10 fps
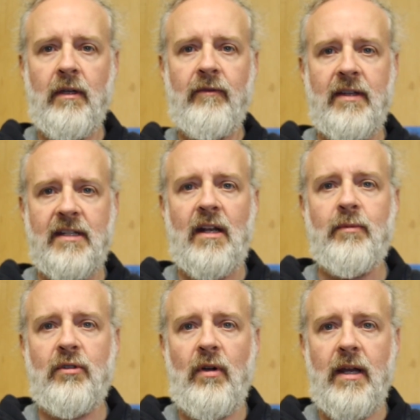I stand up
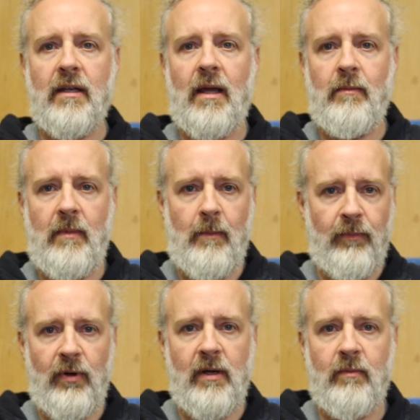straight. I'm
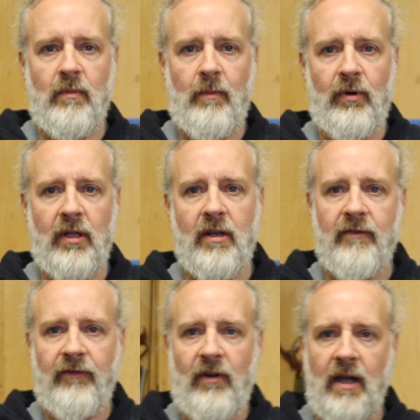pretty good in
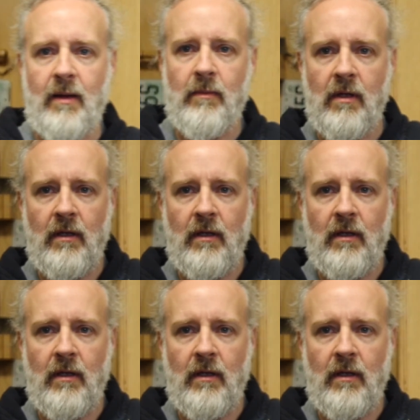frame